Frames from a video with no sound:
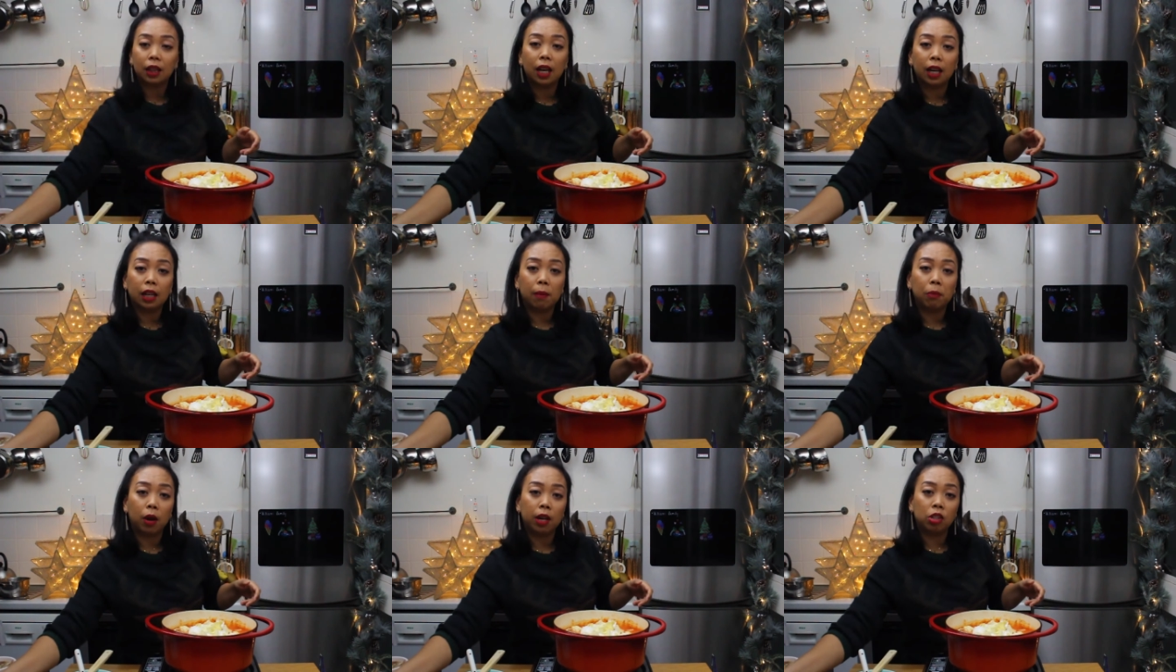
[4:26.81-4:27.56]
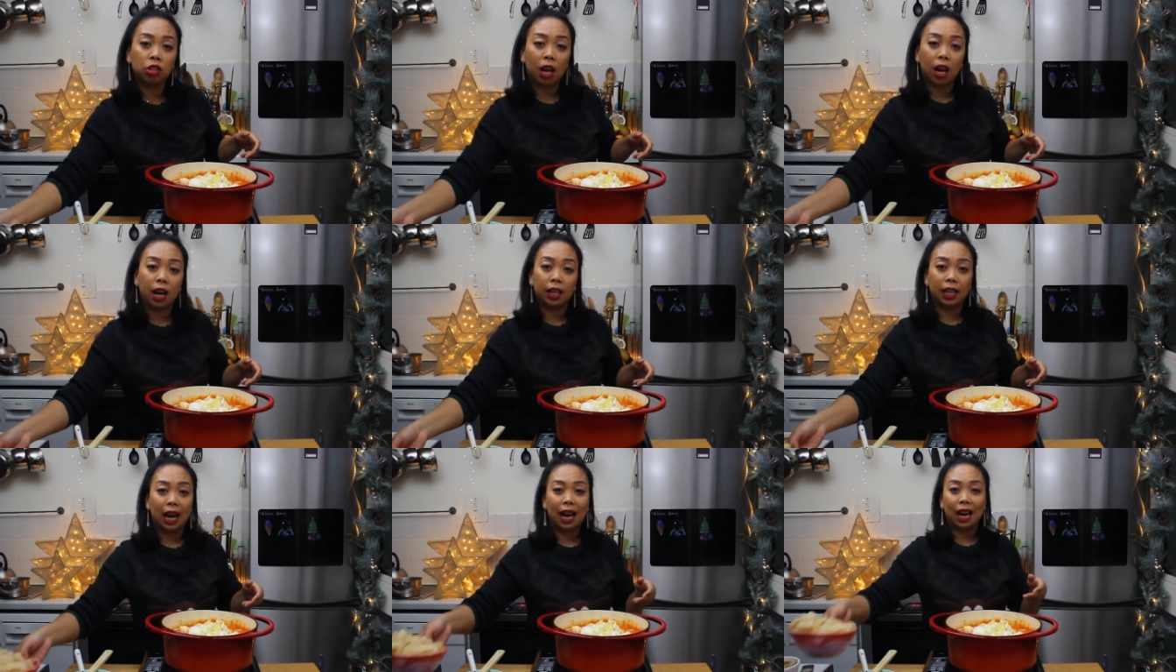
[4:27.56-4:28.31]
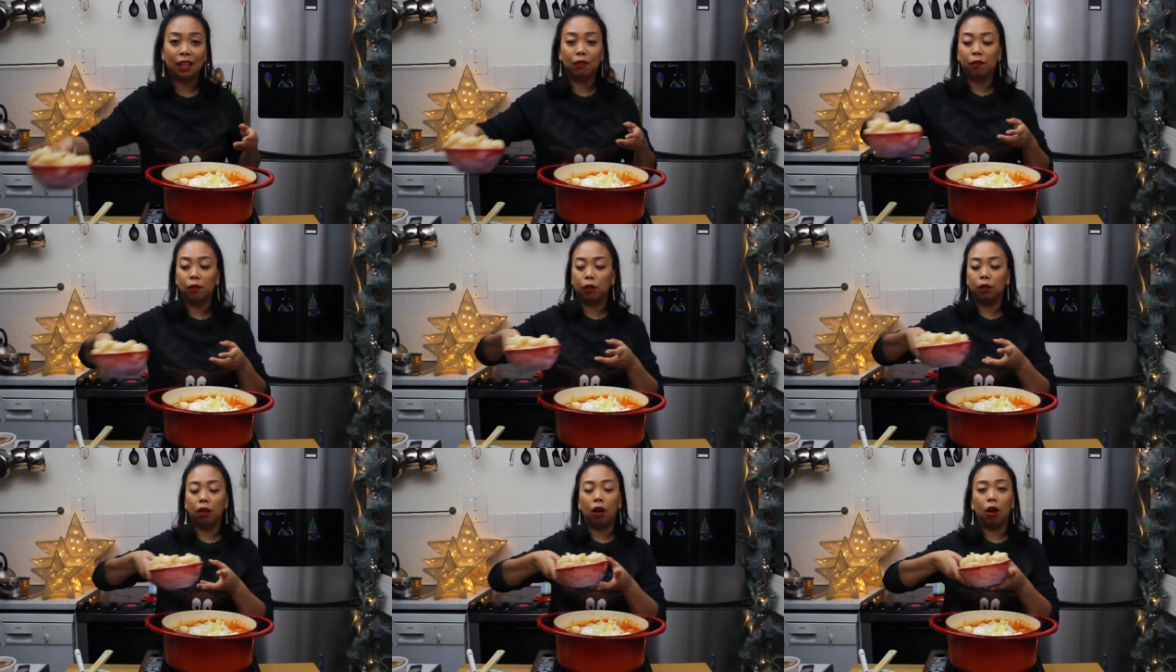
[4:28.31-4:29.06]
then I'm going to add a
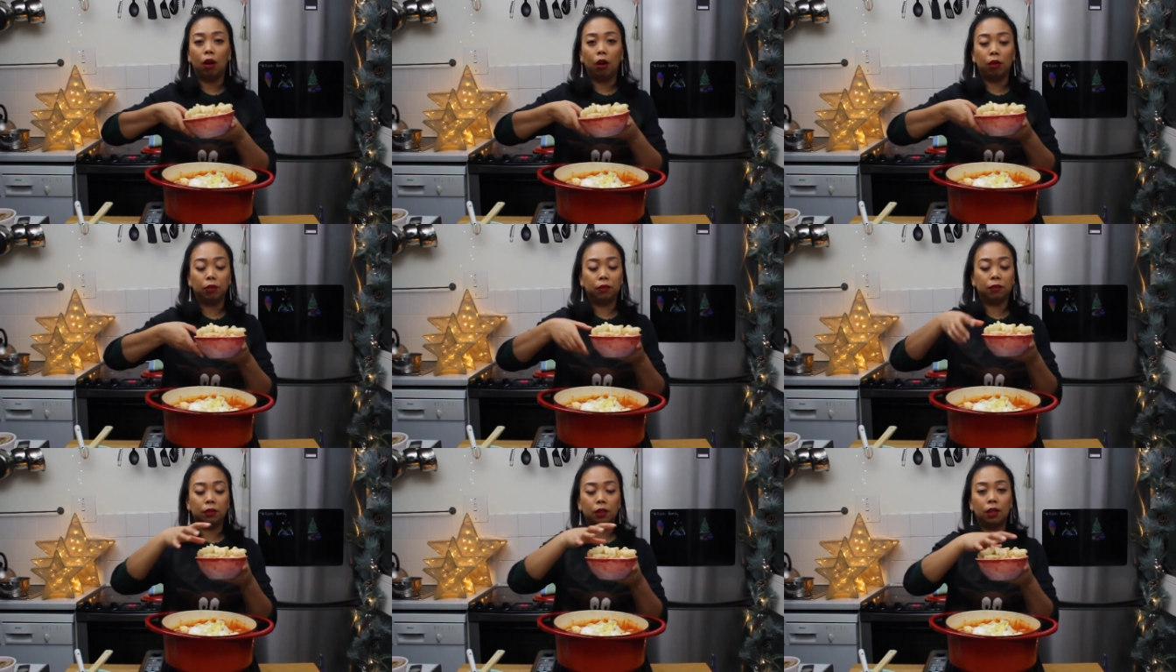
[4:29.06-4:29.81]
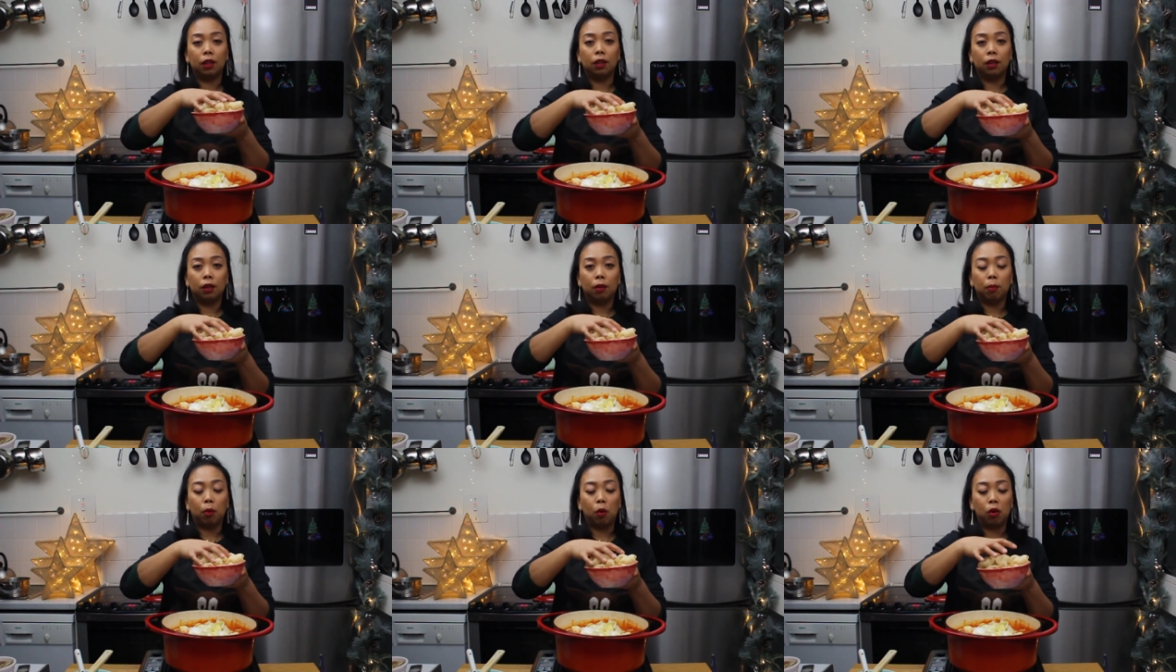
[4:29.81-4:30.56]
handful of pork